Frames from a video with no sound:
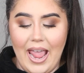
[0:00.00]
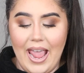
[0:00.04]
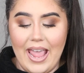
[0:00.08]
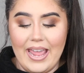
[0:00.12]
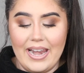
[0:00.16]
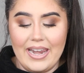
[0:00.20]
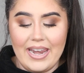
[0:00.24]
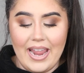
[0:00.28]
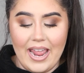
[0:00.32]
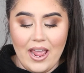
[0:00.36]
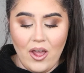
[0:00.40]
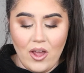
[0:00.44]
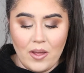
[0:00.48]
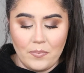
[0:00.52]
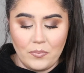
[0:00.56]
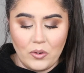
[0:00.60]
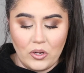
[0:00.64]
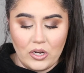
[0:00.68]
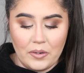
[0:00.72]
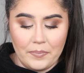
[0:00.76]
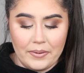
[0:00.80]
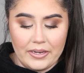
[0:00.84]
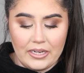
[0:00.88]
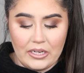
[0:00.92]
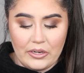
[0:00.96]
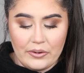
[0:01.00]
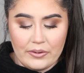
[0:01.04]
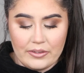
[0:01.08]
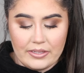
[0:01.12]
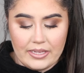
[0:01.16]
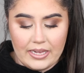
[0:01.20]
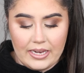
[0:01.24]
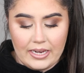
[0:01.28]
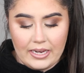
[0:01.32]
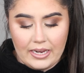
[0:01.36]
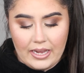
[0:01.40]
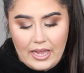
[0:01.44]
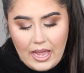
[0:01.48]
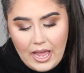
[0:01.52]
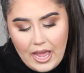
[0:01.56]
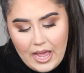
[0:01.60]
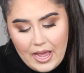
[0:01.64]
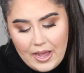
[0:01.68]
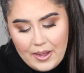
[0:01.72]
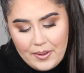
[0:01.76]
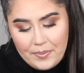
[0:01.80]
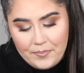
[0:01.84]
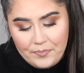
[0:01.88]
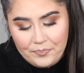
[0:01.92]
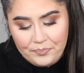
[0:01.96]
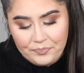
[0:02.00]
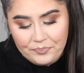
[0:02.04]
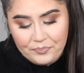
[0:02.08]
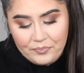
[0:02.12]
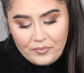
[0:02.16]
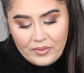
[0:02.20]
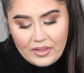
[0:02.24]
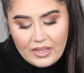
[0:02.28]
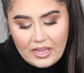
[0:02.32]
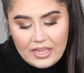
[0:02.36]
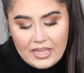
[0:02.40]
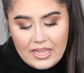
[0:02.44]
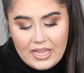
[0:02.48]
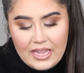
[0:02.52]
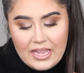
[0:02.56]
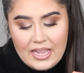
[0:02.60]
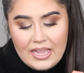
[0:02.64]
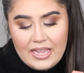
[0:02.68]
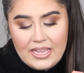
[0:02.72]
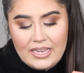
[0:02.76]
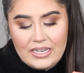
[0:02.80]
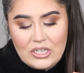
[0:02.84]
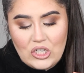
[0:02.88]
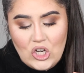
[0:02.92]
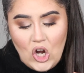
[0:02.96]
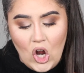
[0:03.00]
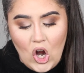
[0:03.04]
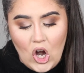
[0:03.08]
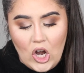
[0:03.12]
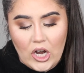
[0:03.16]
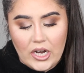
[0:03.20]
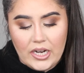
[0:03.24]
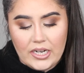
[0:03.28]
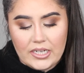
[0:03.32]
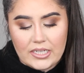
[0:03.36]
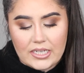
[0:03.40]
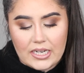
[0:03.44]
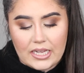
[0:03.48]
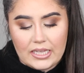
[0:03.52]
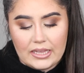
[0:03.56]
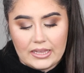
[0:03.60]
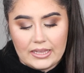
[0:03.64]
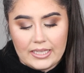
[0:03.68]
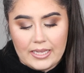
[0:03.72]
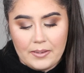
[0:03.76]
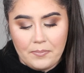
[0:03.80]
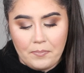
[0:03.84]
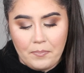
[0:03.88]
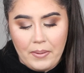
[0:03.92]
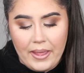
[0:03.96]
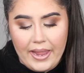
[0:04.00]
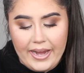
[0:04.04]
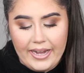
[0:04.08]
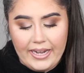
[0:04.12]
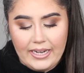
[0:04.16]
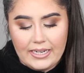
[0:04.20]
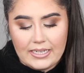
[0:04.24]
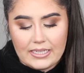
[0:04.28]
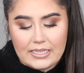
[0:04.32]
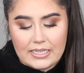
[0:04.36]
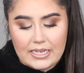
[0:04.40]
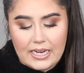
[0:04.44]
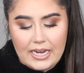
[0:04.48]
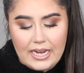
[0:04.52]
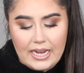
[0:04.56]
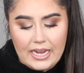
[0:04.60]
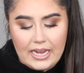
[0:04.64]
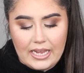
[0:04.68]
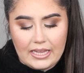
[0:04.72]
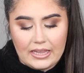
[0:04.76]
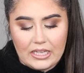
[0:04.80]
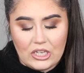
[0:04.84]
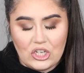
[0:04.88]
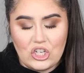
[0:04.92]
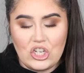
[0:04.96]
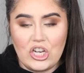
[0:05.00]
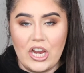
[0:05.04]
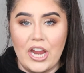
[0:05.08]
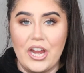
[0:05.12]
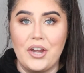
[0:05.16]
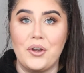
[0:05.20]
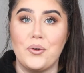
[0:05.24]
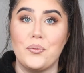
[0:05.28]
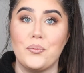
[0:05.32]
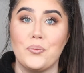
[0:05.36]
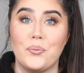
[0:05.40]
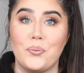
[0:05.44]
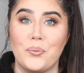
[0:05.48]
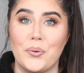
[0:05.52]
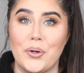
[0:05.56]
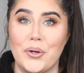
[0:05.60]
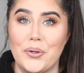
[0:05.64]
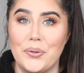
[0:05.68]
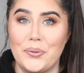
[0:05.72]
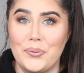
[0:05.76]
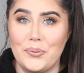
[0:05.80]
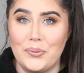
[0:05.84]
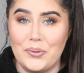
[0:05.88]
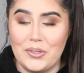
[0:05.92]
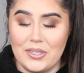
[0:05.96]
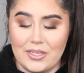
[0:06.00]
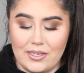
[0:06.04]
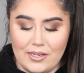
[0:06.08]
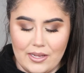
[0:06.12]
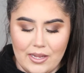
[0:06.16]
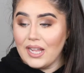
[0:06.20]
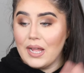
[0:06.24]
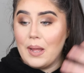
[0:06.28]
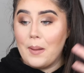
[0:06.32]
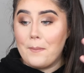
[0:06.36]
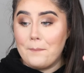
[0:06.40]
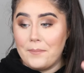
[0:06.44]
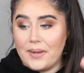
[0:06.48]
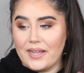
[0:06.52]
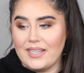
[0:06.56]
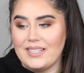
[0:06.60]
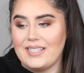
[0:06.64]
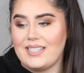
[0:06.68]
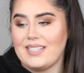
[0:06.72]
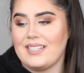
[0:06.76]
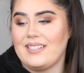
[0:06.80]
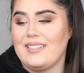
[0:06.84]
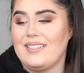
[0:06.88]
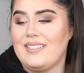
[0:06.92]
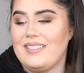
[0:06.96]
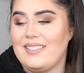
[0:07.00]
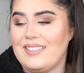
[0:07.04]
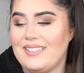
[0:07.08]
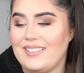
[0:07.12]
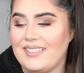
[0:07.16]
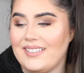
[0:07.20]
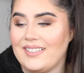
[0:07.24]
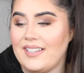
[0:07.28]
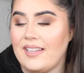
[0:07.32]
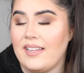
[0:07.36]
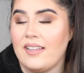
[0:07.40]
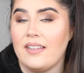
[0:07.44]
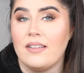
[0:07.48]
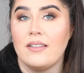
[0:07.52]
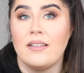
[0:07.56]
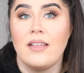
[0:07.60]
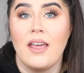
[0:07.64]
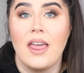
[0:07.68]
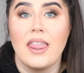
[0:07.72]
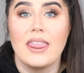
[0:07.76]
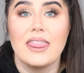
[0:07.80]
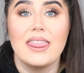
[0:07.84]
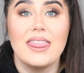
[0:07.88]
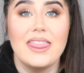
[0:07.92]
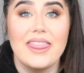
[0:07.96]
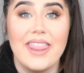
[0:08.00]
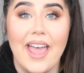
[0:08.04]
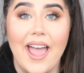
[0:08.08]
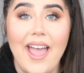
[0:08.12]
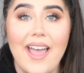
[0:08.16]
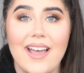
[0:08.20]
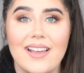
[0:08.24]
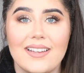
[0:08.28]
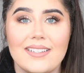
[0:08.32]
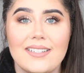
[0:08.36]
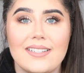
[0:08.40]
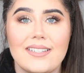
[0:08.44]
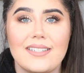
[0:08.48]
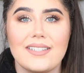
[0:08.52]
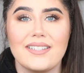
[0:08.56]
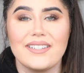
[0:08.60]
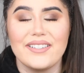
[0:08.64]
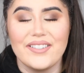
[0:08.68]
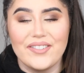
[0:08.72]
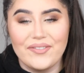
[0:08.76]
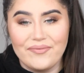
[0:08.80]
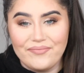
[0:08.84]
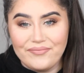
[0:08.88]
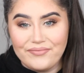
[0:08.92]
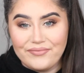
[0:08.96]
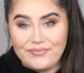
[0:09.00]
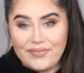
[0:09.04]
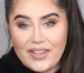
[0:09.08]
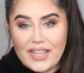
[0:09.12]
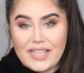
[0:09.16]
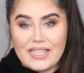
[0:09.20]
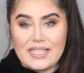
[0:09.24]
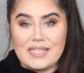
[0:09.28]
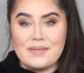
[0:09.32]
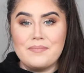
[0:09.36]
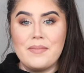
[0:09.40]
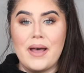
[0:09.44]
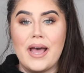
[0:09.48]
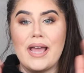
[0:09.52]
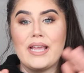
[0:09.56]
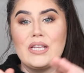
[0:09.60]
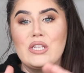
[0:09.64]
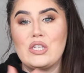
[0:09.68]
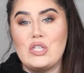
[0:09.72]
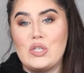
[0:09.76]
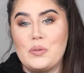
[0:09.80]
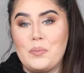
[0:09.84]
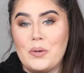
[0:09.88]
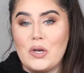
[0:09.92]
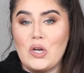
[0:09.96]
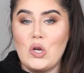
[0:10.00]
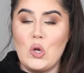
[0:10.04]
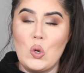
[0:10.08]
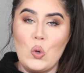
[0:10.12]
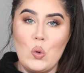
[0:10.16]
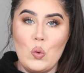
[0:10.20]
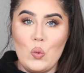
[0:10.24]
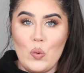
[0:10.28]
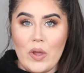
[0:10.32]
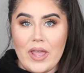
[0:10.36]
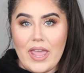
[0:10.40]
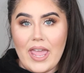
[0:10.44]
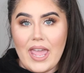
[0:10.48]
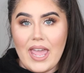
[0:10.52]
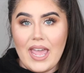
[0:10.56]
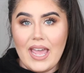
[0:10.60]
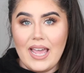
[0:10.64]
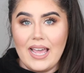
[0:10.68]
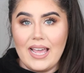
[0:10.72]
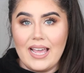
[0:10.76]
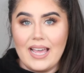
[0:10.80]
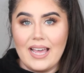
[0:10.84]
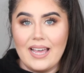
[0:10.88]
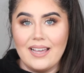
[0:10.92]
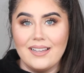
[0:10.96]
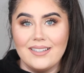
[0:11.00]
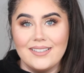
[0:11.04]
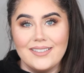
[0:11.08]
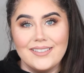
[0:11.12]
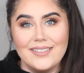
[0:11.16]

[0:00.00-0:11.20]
and now I'm gonna be using Tarte lip paint in the shade Rose. But that is my super quick,